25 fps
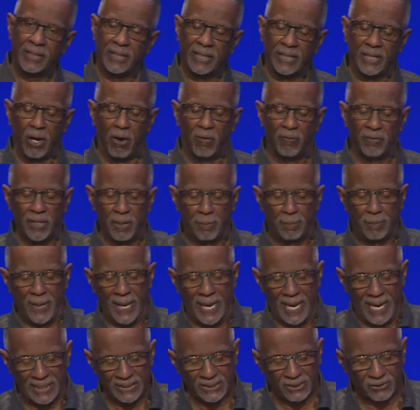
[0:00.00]
And over the
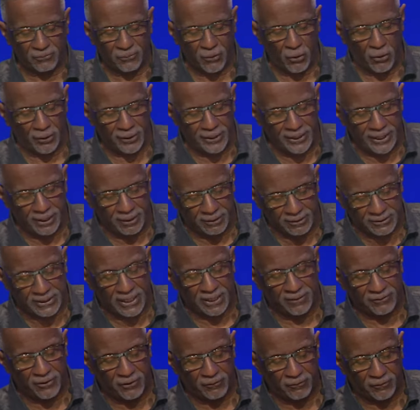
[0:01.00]
past 4 years,
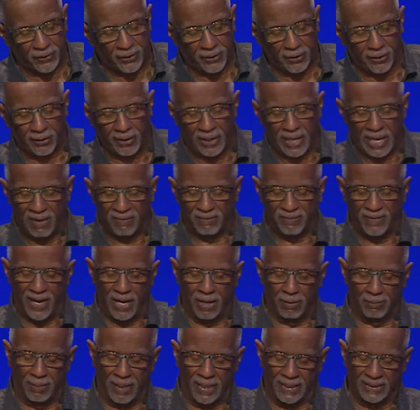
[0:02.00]
as you've heard, I
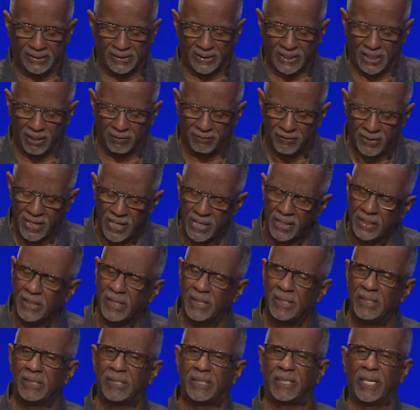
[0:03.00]
found myself
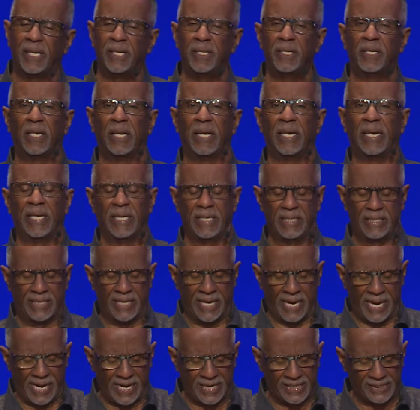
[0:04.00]
continually
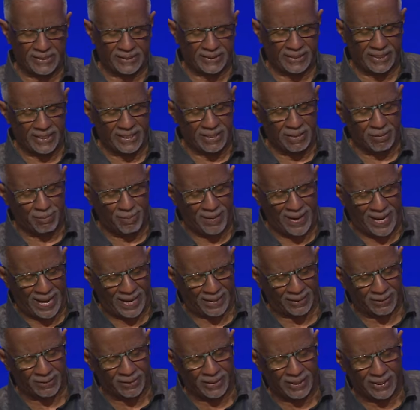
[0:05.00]
engaged in the
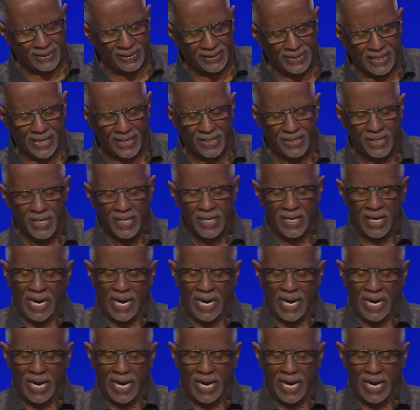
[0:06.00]
battle, and yet